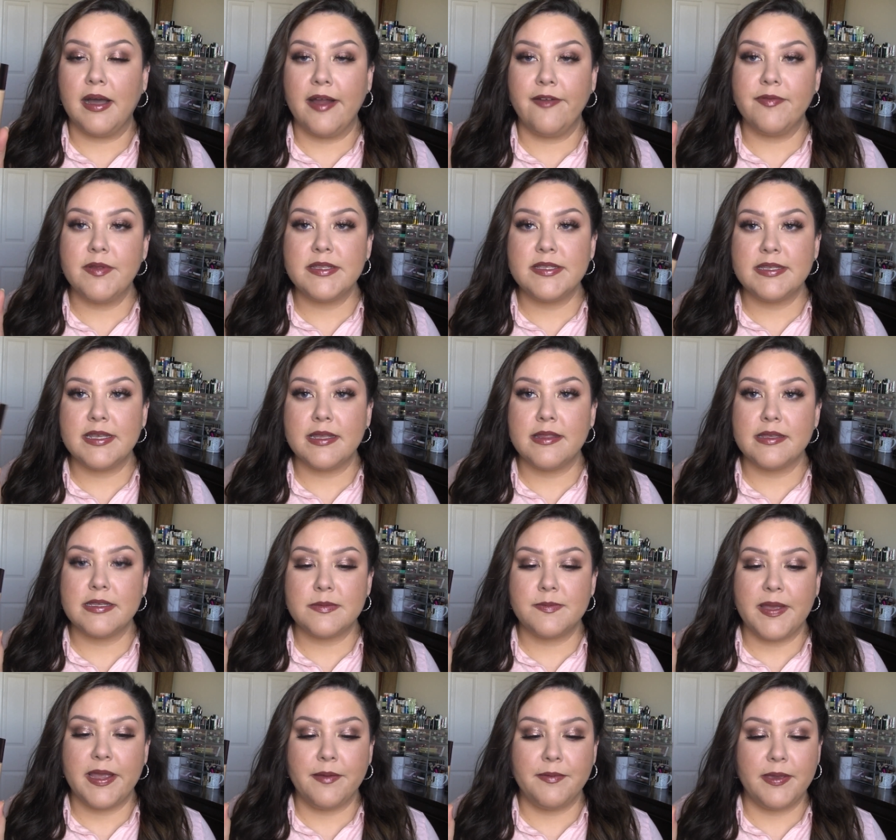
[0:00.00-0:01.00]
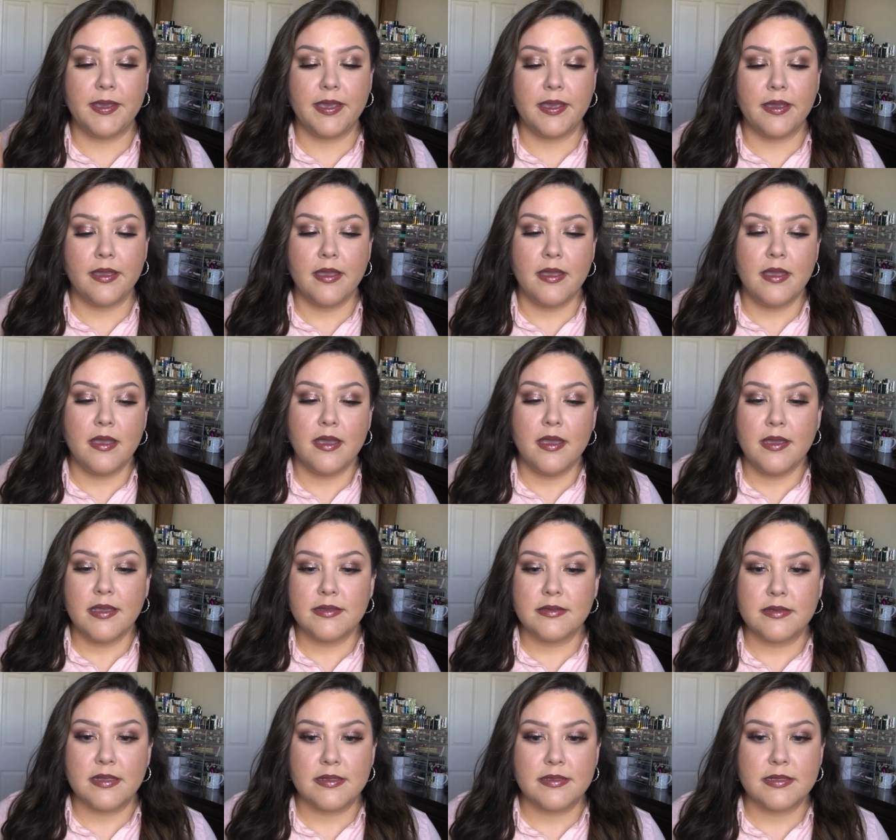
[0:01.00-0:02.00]
I have been seeing this baby
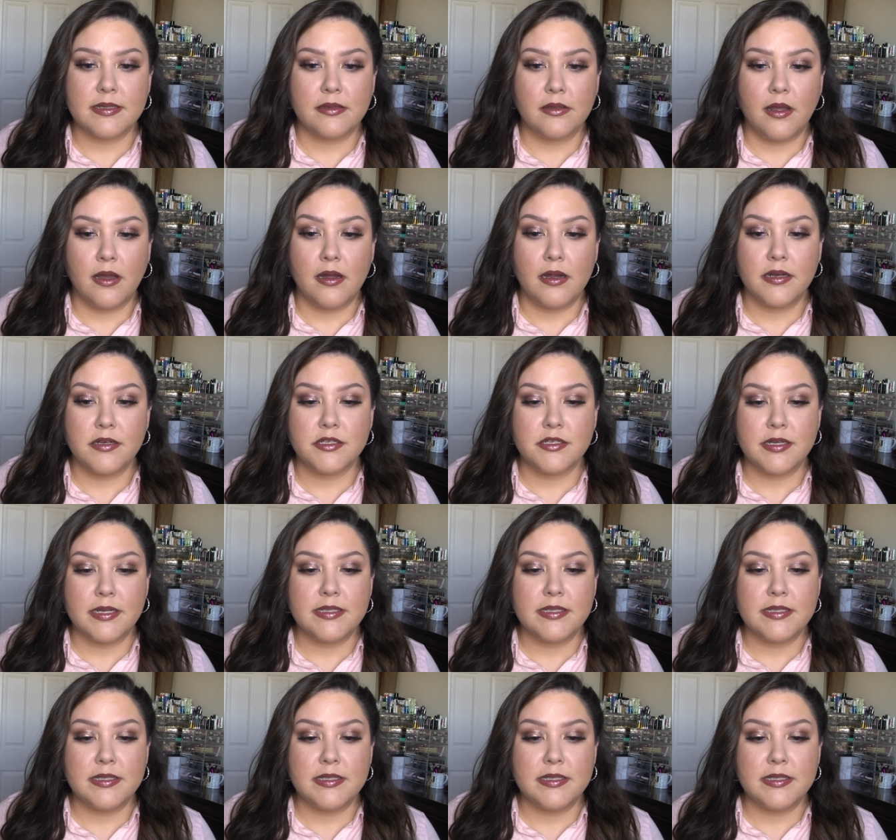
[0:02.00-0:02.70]
since it launched.